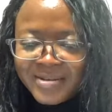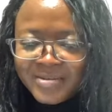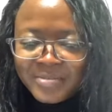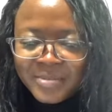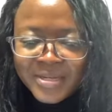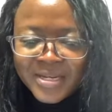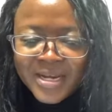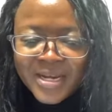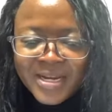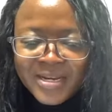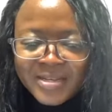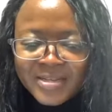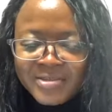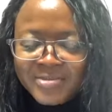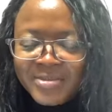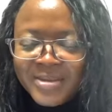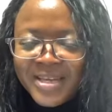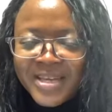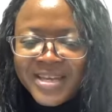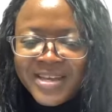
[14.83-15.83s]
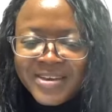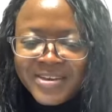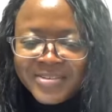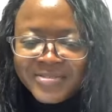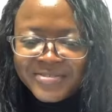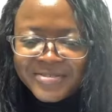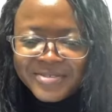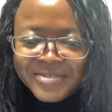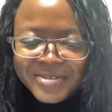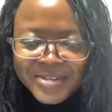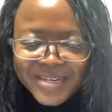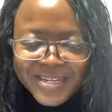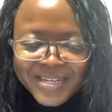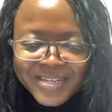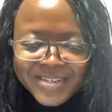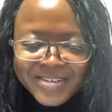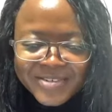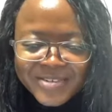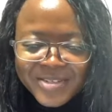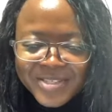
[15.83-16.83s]
but I need to be careful when I
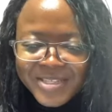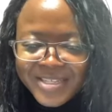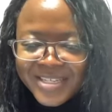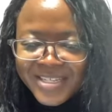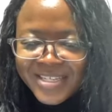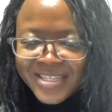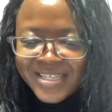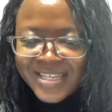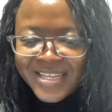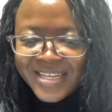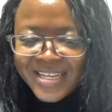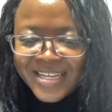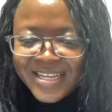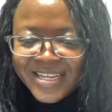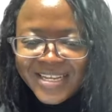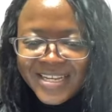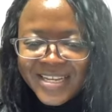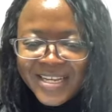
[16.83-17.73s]
do it such that